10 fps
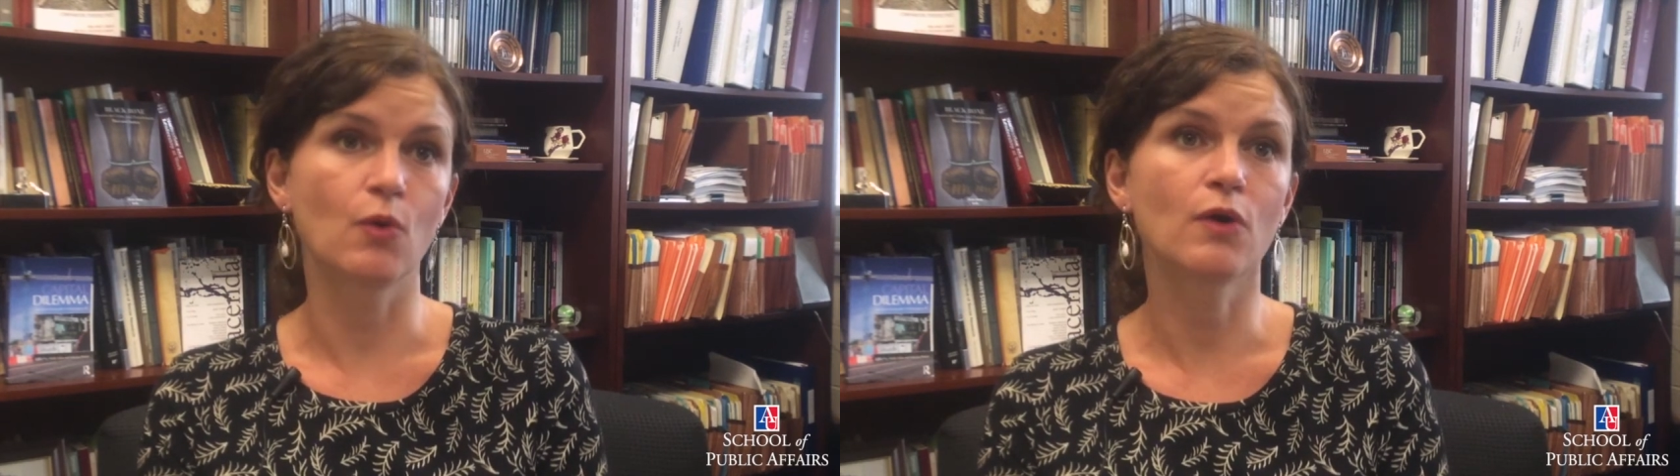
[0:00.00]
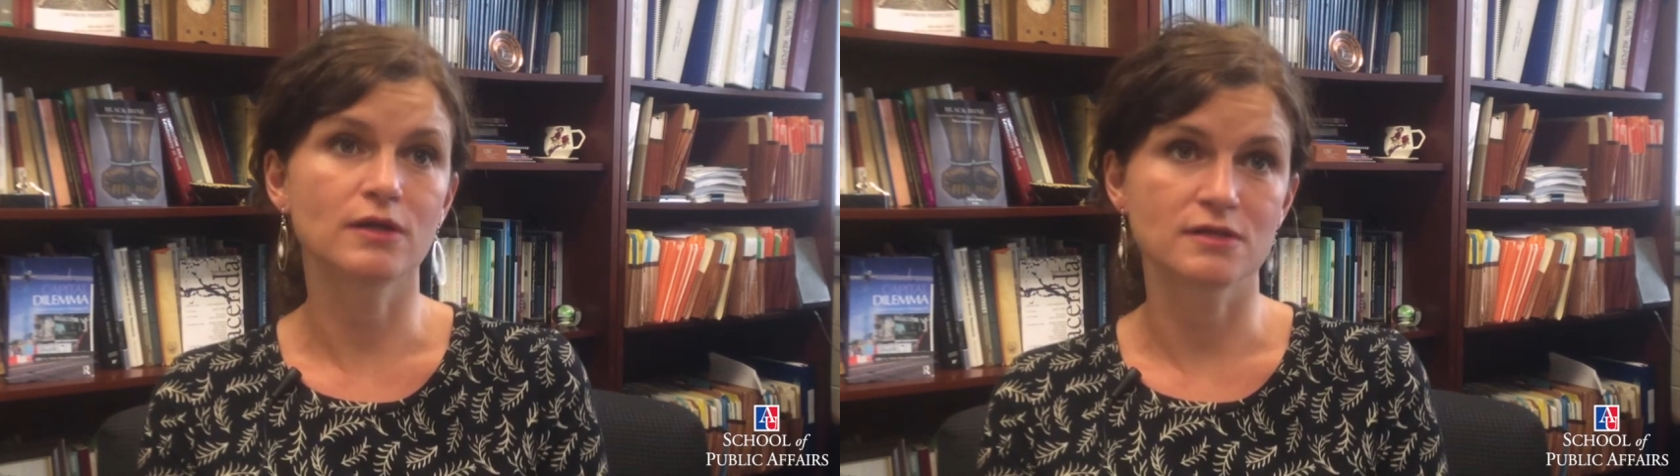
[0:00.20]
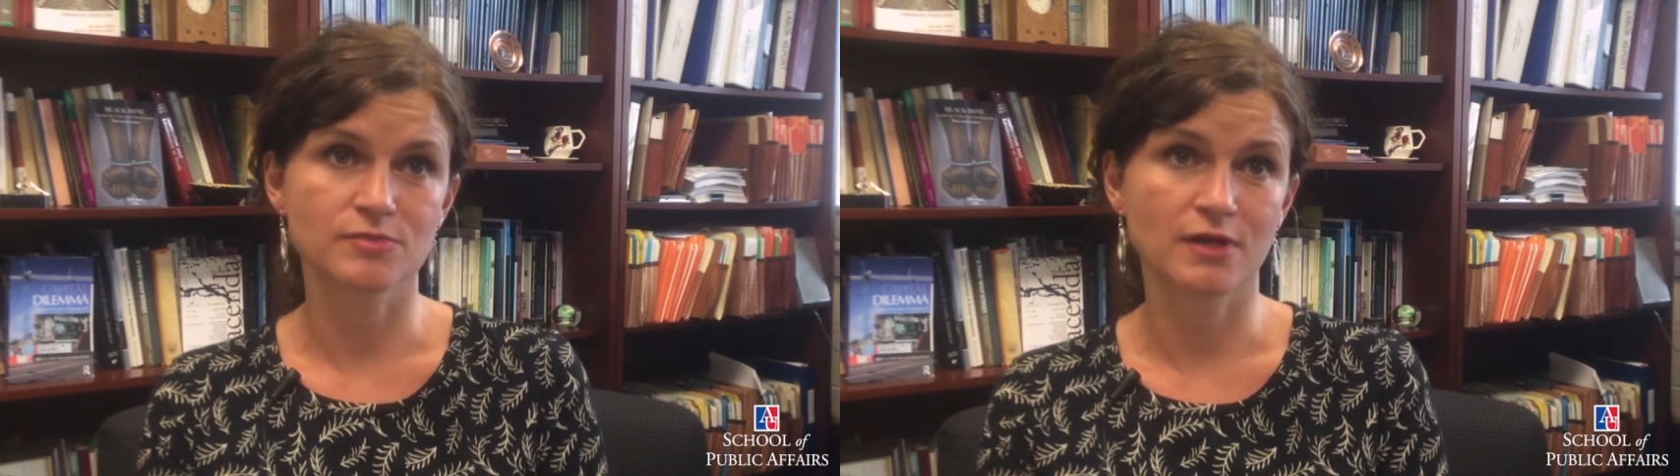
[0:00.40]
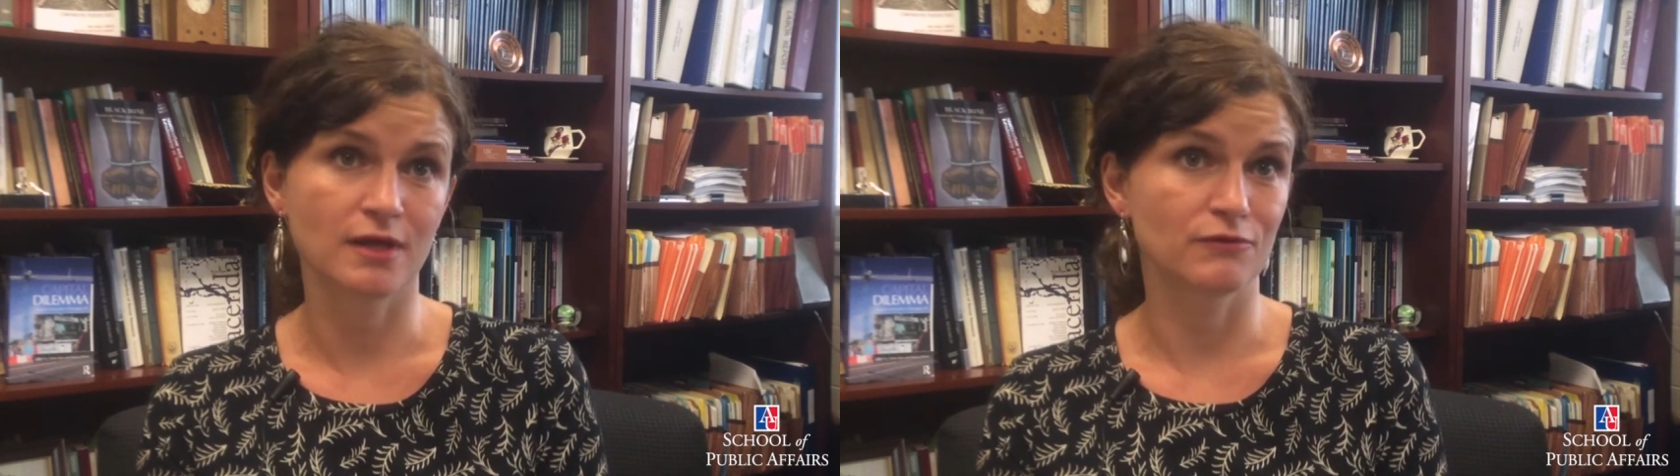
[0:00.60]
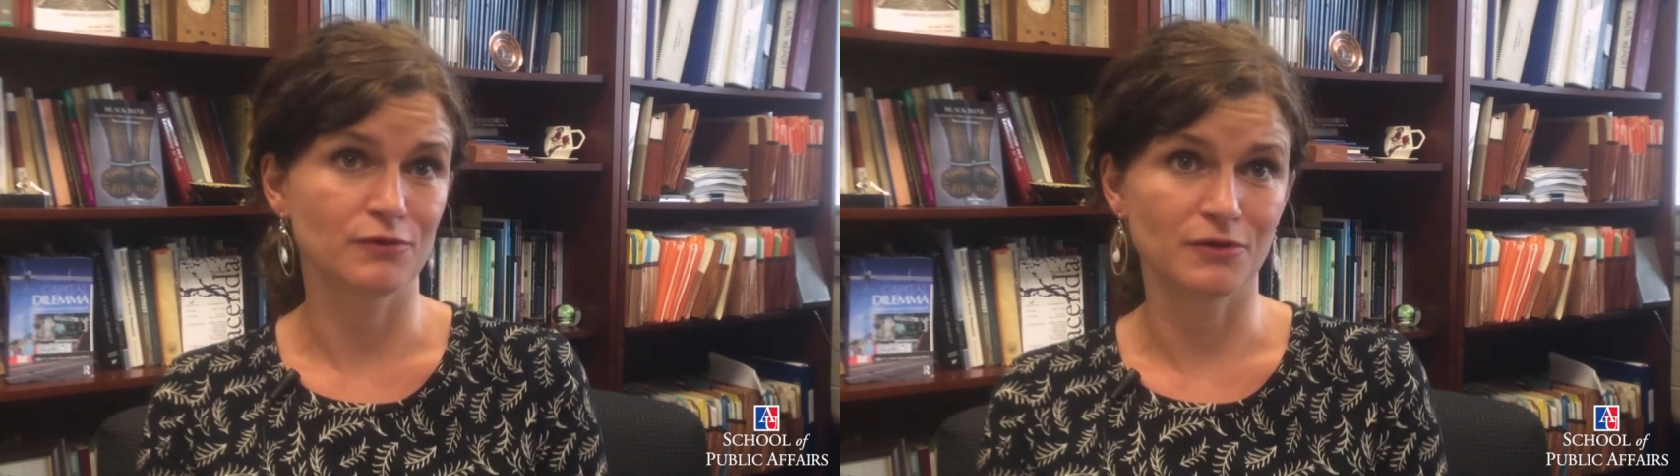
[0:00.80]
Court is
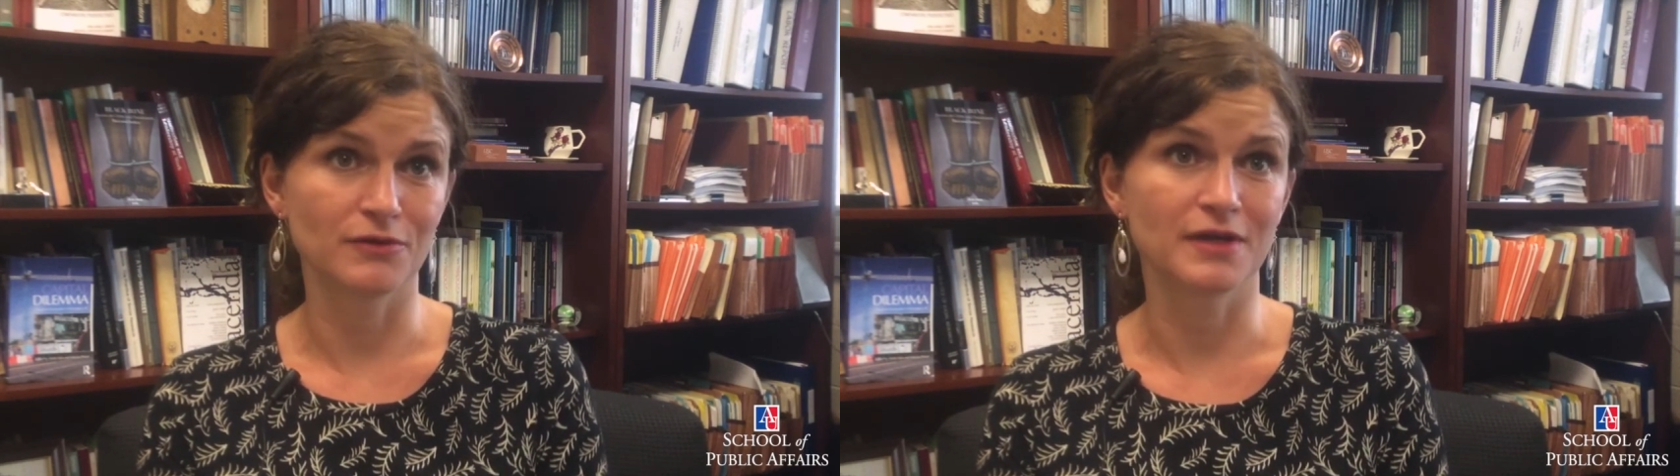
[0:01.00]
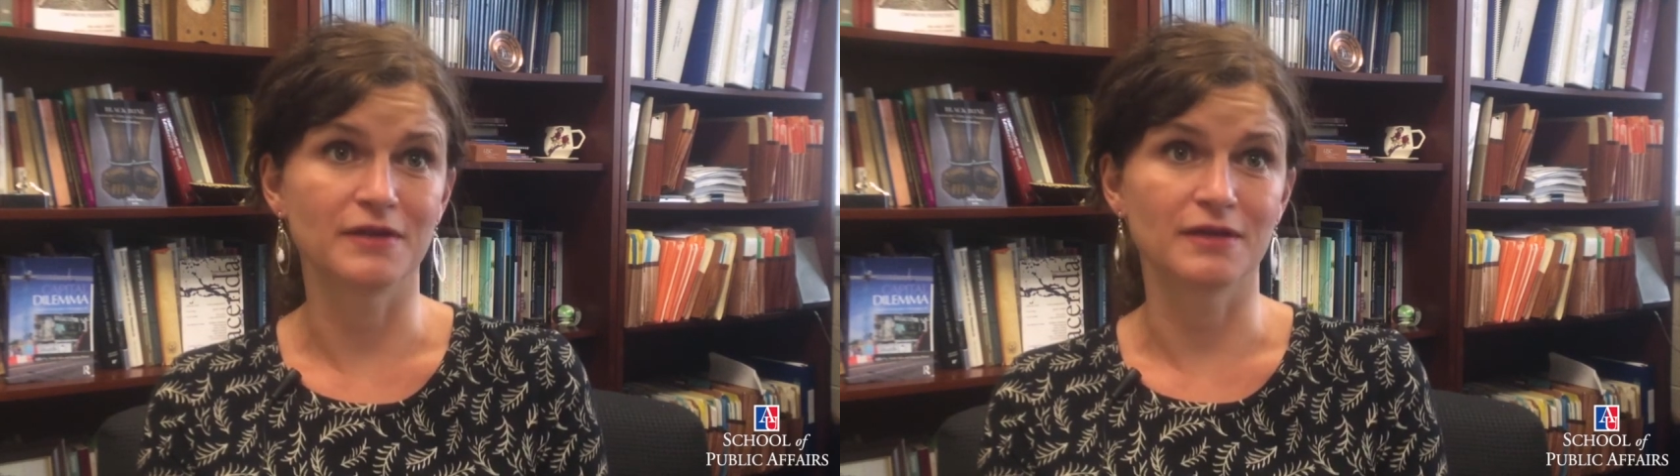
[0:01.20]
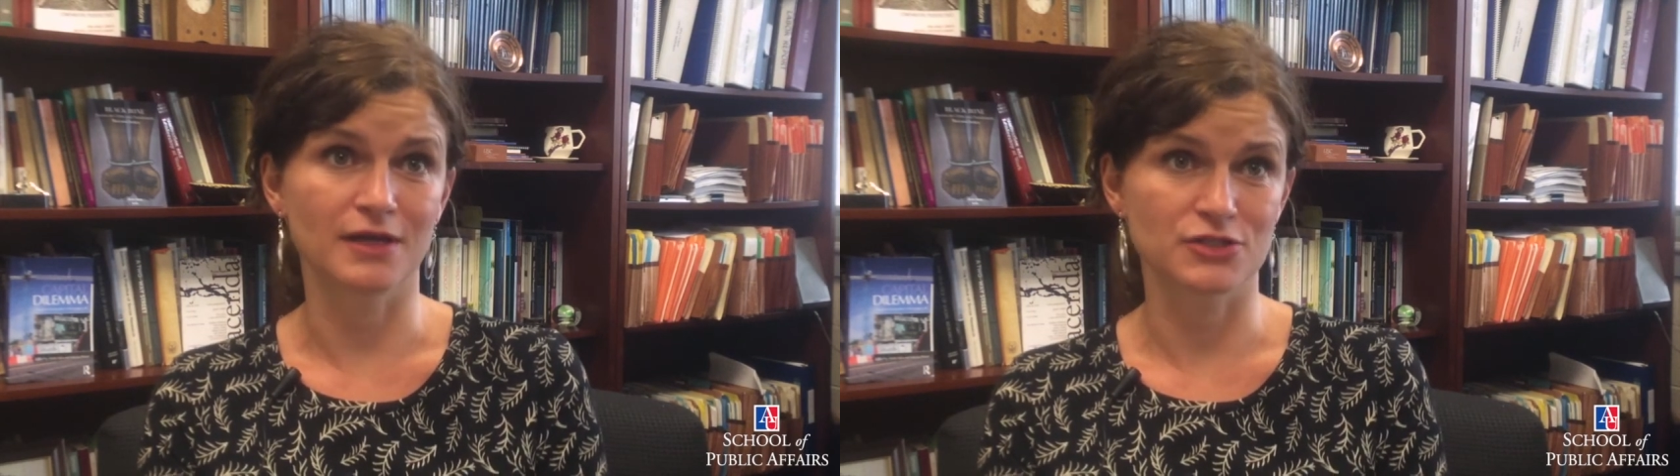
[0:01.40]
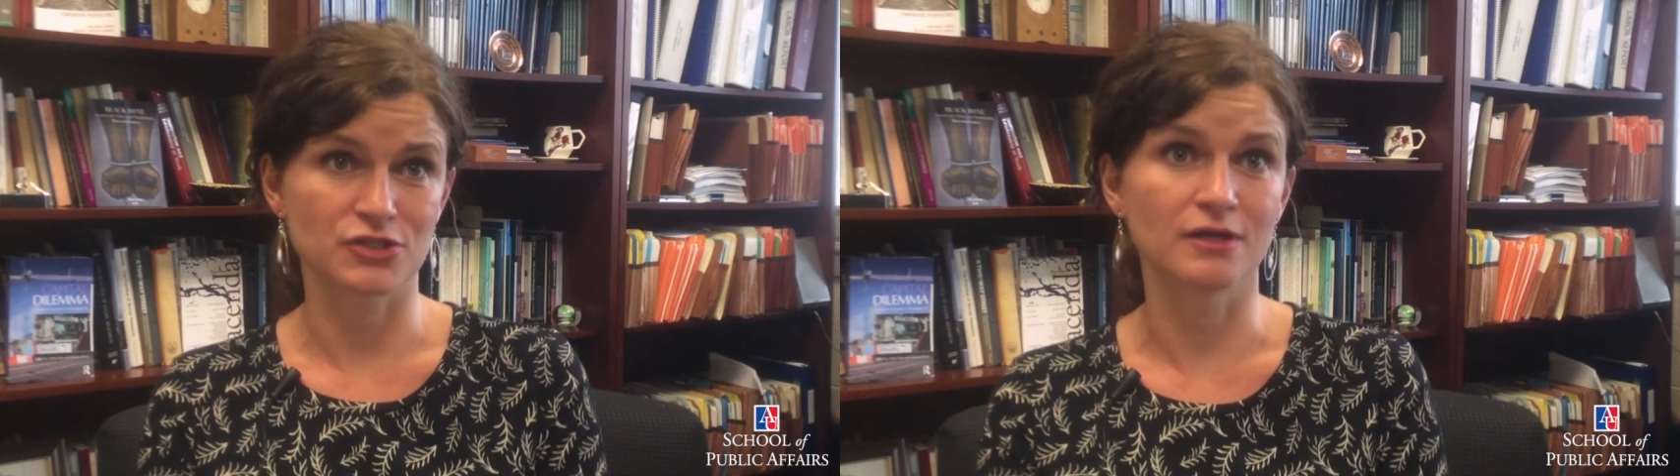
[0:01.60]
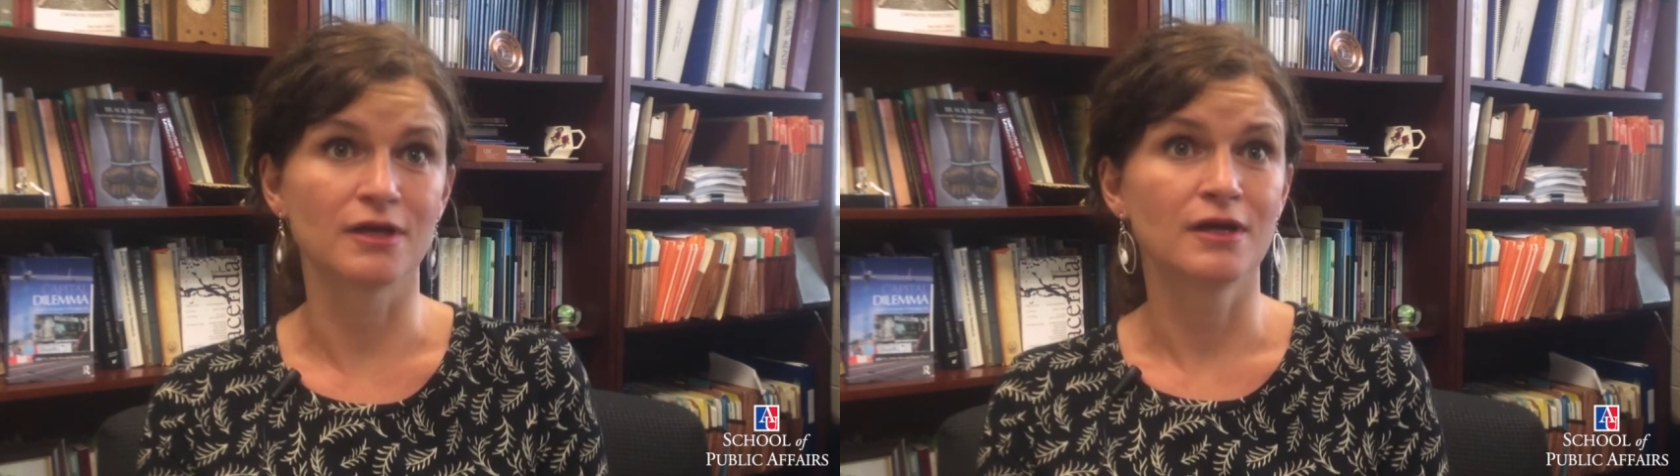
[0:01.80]
playing a role in the
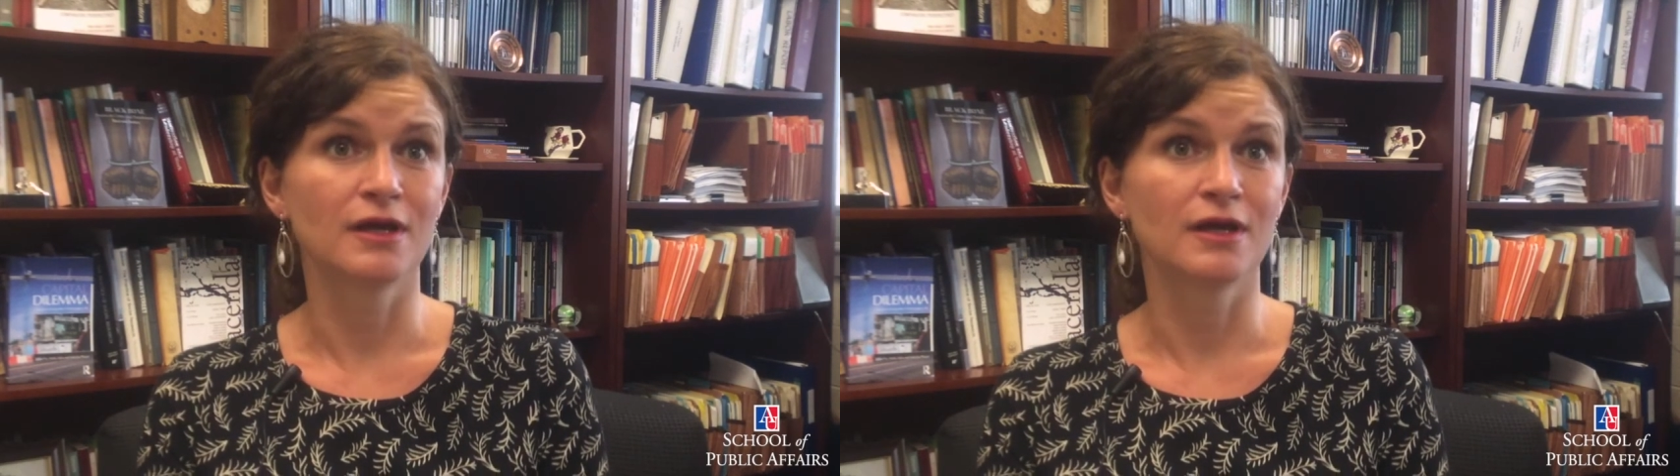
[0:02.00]
election.